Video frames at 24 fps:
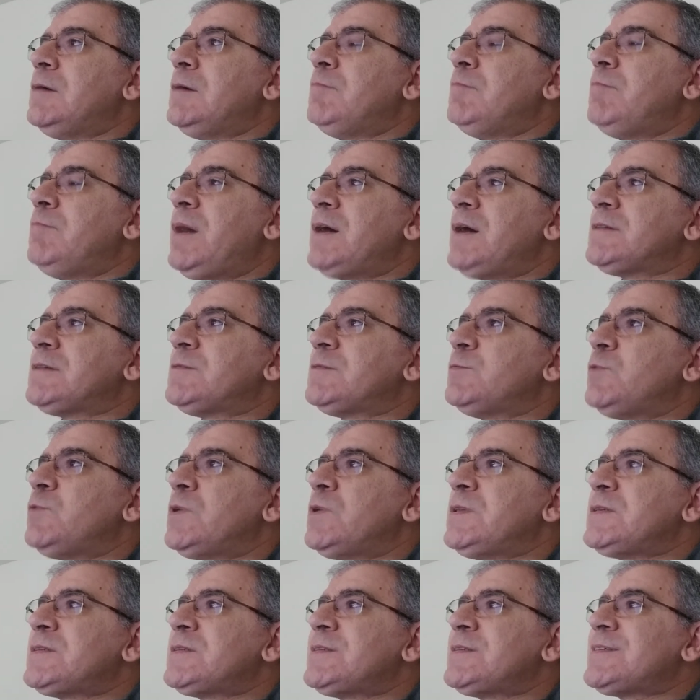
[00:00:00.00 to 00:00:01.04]
But
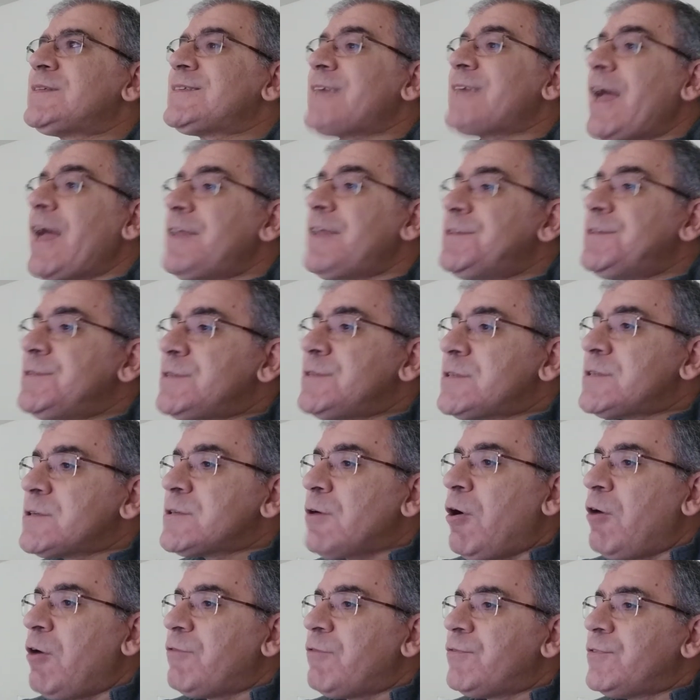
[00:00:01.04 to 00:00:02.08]
what is the sense
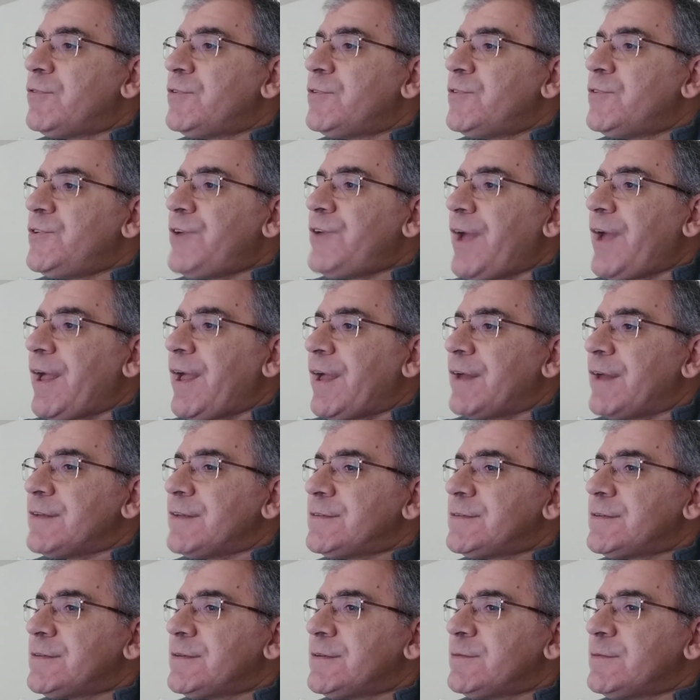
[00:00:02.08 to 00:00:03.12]
of
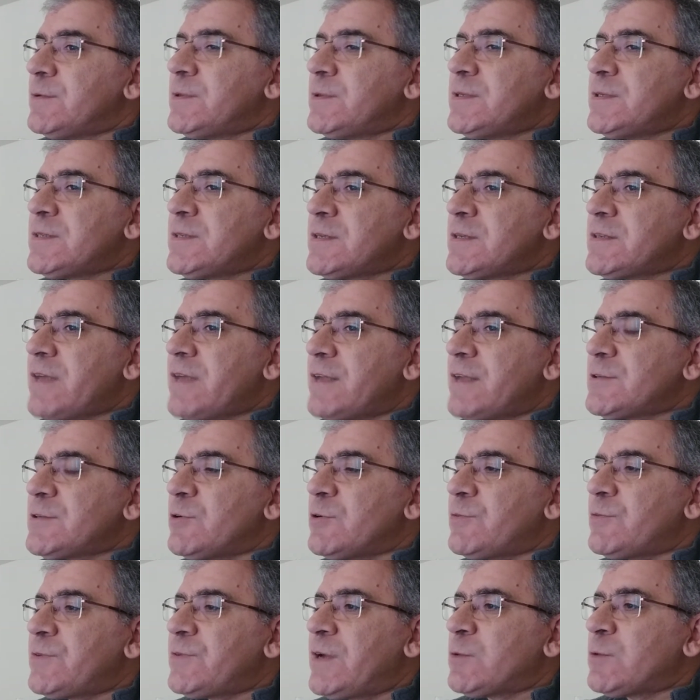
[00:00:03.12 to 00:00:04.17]
red? What is the sense
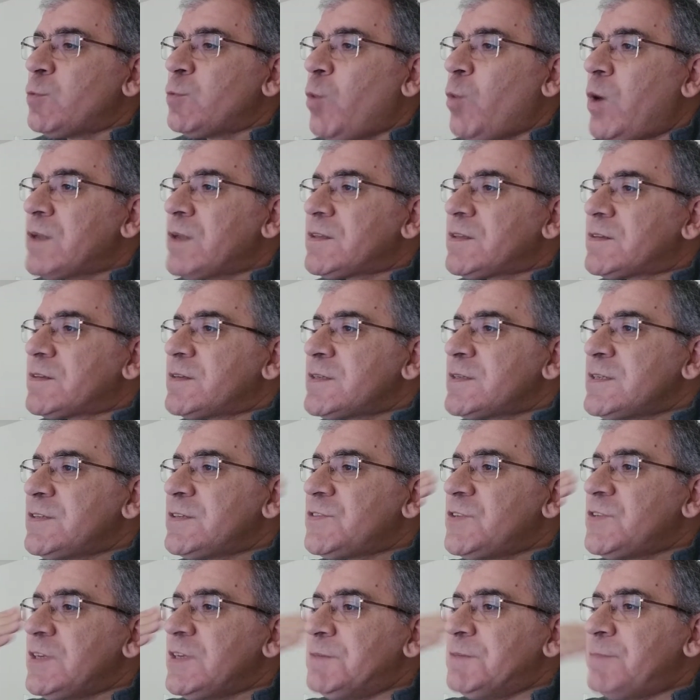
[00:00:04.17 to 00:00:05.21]
of red? What does
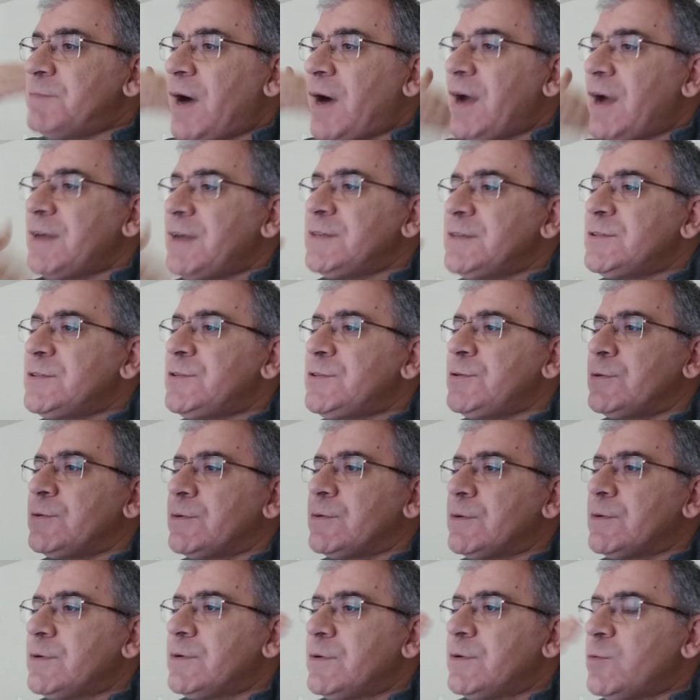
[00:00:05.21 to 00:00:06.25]
it remind
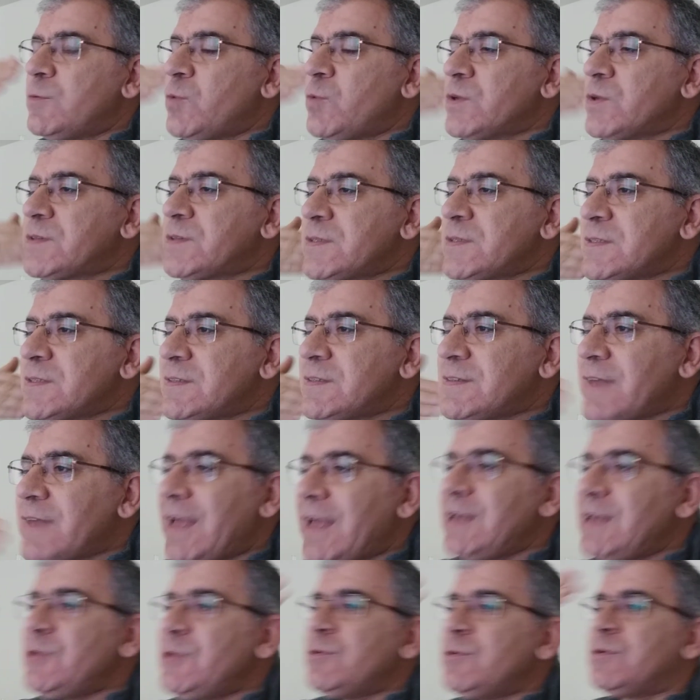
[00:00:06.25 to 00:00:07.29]
you? What does it
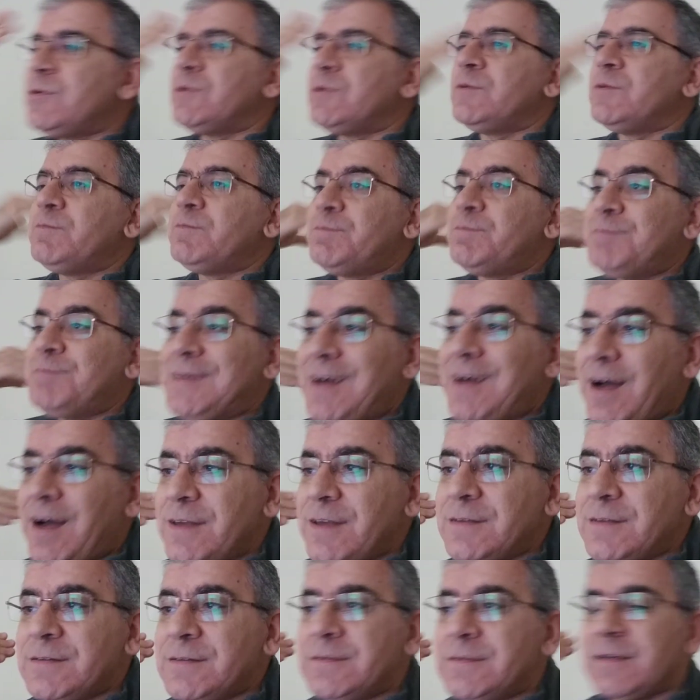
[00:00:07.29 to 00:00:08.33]
tell you
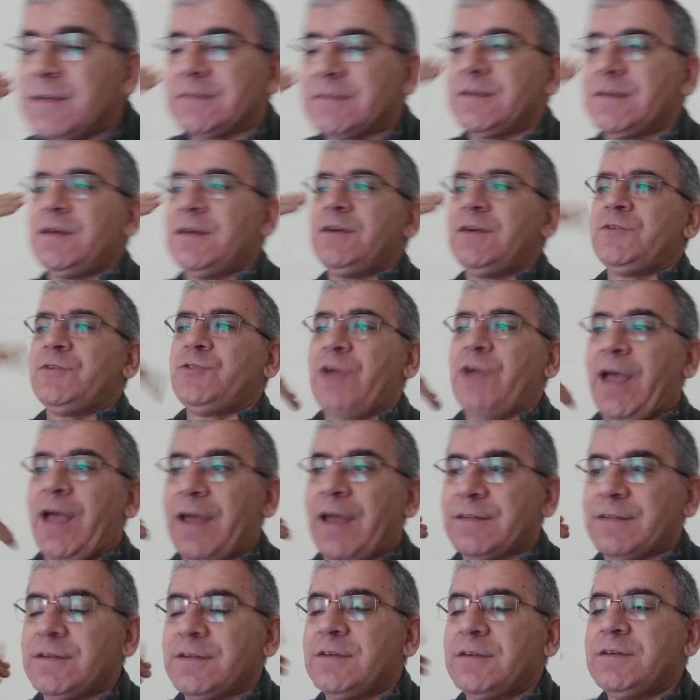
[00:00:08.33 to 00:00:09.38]
behind it?
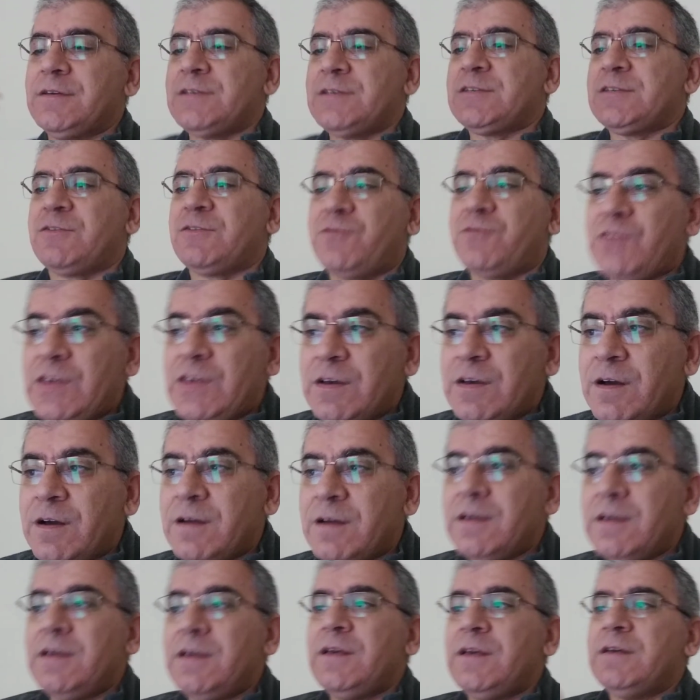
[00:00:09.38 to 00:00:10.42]
Red. Is it
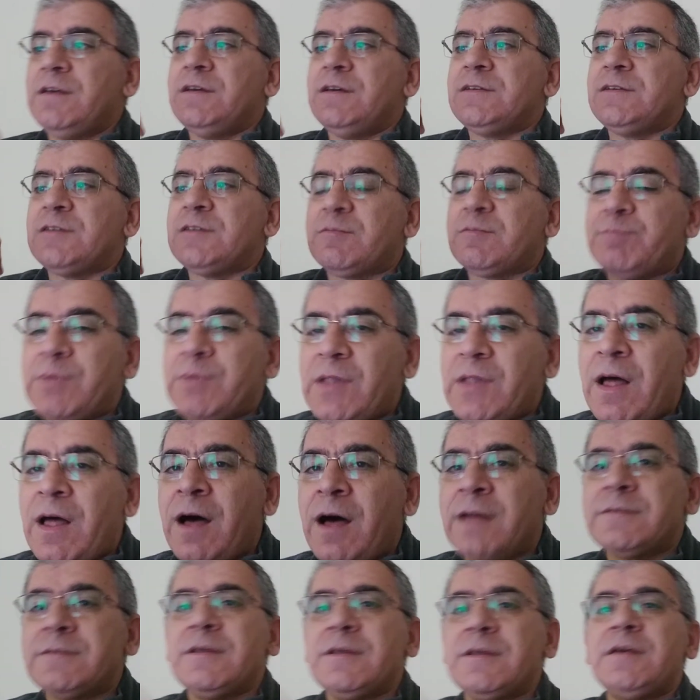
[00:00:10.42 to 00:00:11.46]
fear? Is it
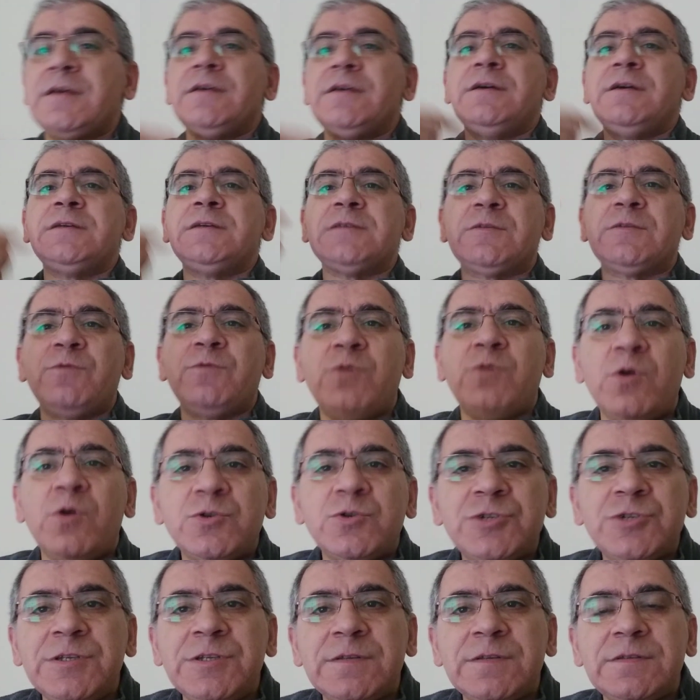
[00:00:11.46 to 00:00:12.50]
blood? Is it
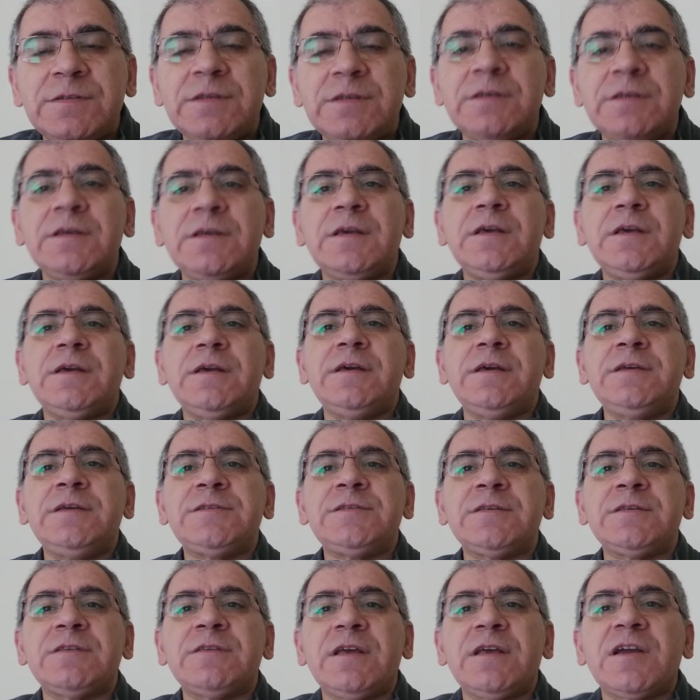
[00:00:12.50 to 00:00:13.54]
virginity? Is
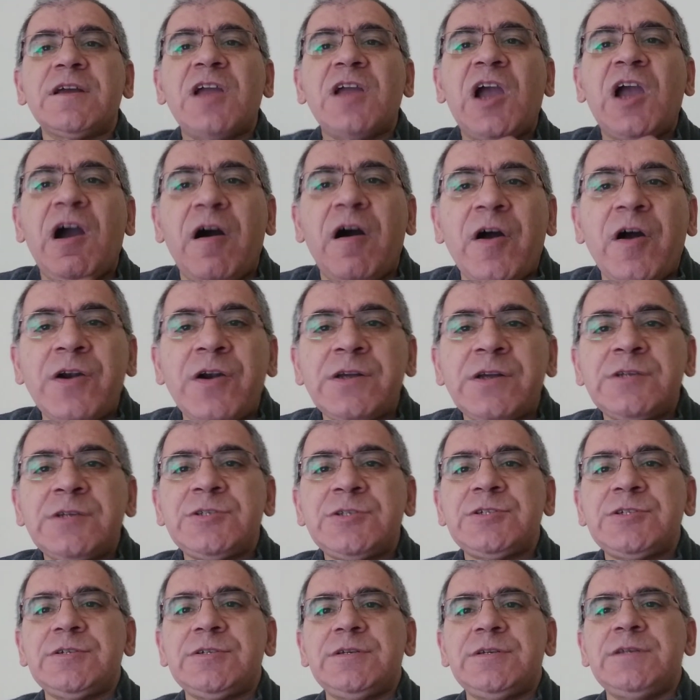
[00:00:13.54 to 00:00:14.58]
it
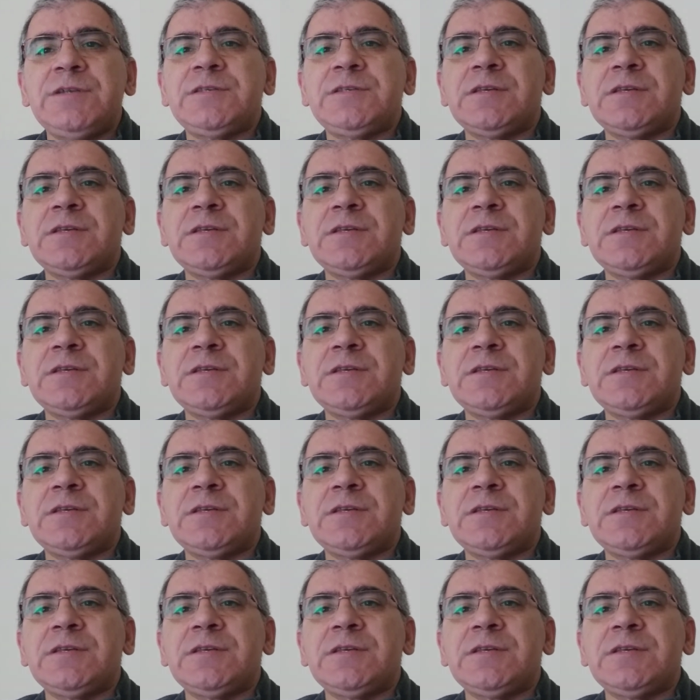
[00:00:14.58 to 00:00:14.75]
courage? Is